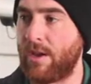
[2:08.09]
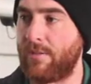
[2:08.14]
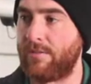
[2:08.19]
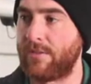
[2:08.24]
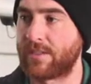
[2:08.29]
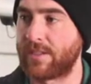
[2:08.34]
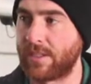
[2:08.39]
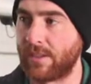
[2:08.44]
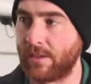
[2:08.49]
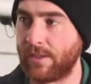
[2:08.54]

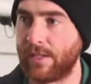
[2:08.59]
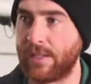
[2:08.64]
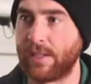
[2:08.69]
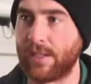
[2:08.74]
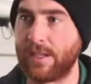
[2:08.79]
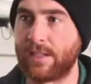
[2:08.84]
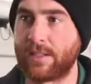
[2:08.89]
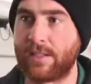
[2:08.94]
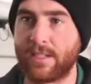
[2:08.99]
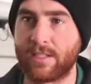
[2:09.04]
facility
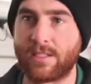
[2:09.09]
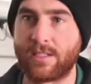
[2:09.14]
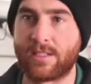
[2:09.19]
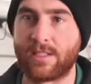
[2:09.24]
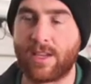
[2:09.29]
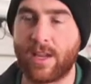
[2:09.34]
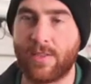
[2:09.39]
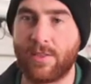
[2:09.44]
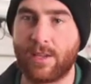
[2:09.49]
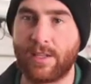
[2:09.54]
like
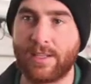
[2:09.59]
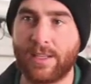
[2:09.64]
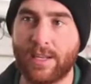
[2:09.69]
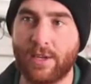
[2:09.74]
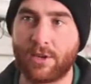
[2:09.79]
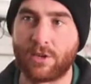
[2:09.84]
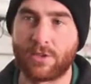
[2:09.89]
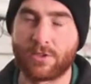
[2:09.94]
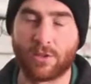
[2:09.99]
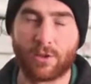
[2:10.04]
this, and the
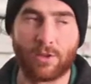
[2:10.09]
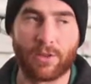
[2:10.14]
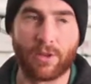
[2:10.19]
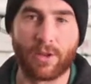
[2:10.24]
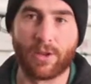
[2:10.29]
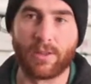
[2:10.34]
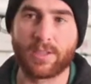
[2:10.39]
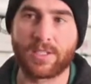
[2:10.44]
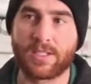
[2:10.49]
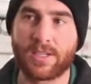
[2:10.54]
liters or
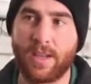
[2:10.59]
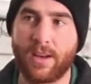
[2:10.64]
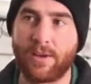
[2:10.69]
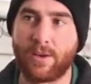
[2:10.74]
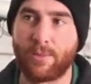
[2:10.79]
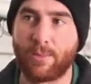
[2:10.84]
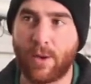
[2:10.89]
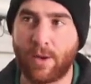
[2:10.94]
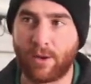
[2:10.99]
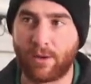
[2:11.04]
the
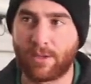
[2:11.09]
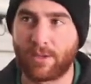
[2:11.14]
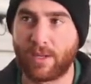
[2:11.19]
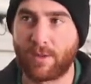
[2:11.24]
standard milk